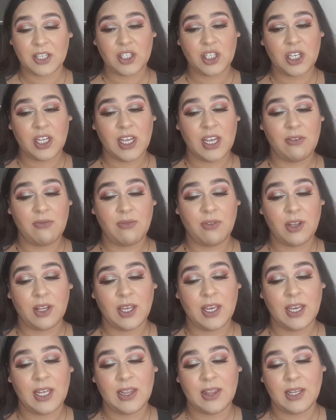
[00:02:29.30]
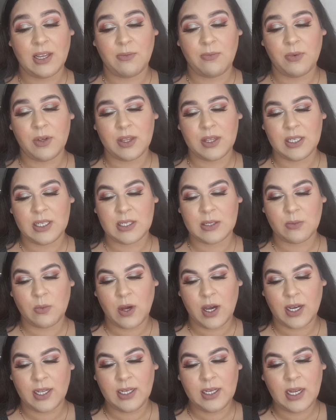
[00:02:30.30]
actually really in love with this
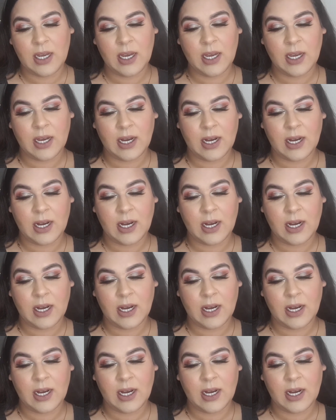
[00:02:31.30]
one.